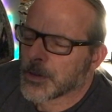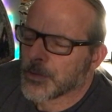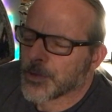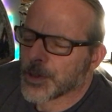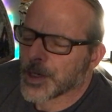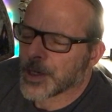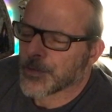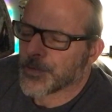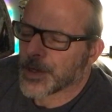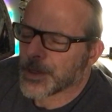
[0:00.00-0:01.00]
for an
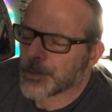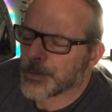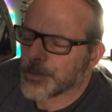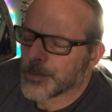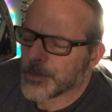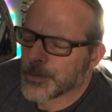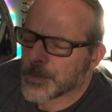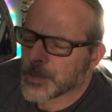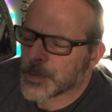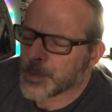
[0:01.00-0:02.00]
infant,
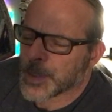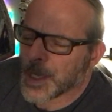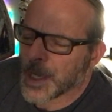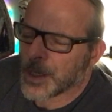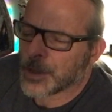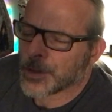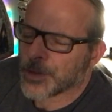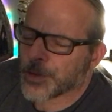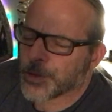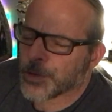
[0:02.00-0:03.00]
to be
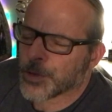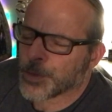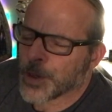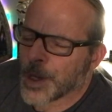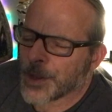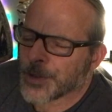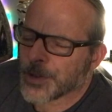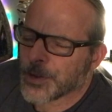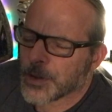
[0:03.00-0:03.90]
held through the breath.